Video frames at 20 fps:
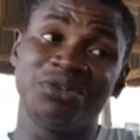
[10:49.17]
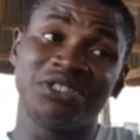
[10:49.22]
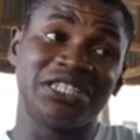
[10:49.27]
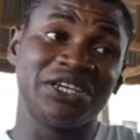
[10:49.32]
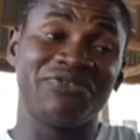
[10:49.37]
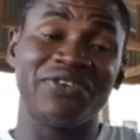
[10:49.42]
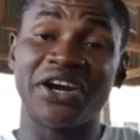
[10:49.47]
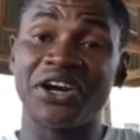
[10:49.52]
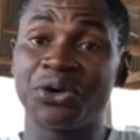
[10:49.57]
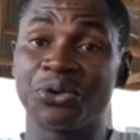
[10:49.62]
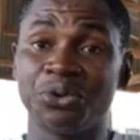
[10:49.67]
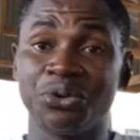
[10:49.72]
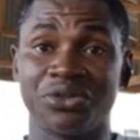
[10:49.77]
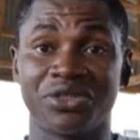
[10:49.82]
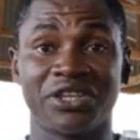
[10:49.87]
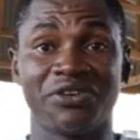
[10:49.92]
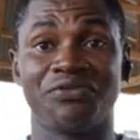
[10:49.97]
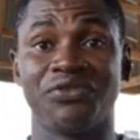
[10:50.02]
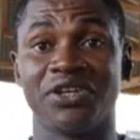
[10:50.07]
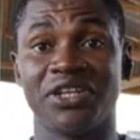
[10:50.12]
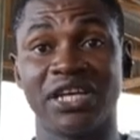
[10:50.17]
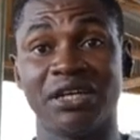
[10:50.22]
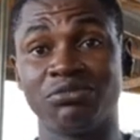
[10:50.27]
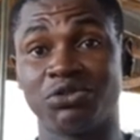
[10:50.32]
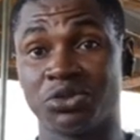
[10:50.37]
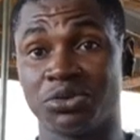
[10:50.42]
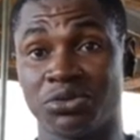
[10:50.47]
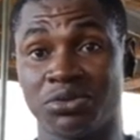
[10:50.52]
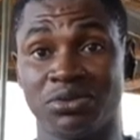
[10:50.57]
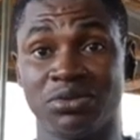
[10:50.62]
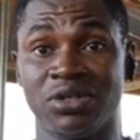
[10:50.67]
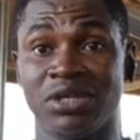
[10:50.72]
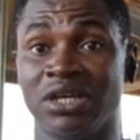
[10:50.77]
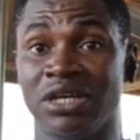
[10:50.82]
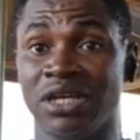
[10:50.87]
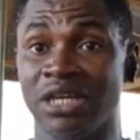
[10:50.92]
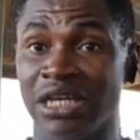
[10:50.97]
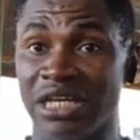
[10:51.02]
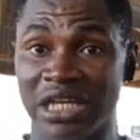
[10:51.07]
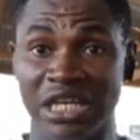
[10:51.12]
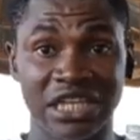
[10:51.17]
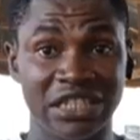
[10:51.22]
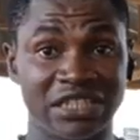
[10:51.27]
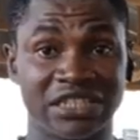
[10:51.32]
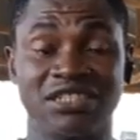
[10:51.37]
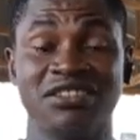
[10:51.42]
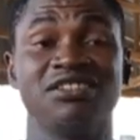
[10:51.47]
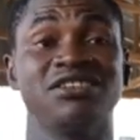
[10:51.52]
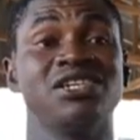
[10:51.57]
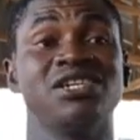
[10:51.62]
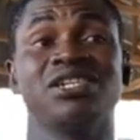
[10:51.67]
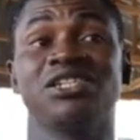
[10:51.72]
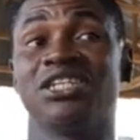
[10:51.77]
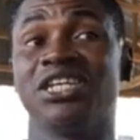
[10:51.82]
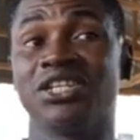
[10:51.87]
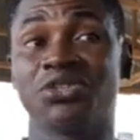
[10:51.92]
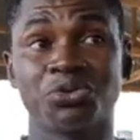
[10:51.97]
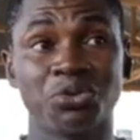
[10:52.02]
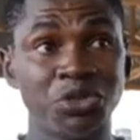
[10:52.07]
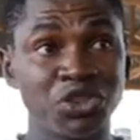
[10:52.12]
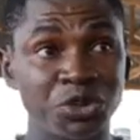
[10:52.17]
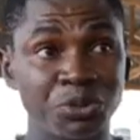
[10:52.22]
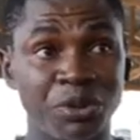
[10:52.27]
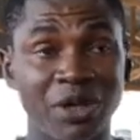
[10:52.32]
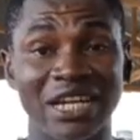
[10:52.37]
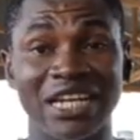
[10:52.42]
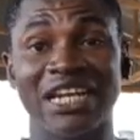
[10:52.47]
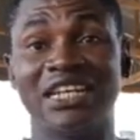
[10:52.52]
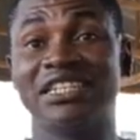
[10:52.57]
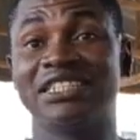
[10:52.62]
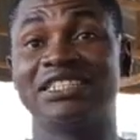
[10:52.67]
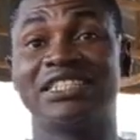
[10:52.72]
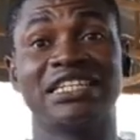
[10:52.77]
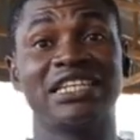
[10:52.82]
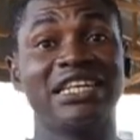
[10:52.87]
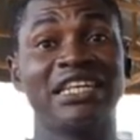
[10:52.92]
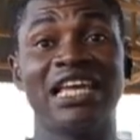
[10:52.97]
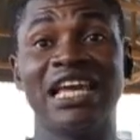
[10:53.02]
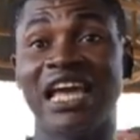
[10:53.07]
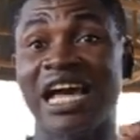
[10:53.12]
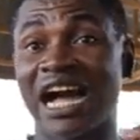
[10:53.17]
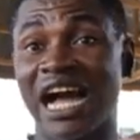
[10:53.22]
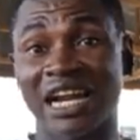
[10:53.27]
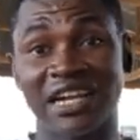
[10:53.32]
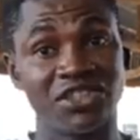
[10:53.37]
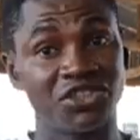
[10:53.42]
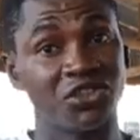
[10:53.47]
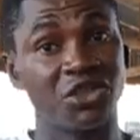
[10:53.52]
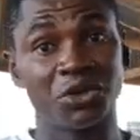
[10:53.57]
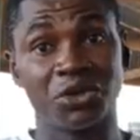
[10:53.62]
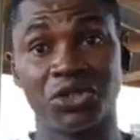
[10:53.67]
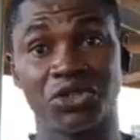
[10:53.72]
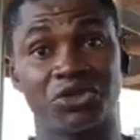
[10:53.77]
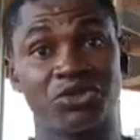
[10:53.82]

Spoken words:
it's a very good thing for them to eat. It won't spoil anything and it's not going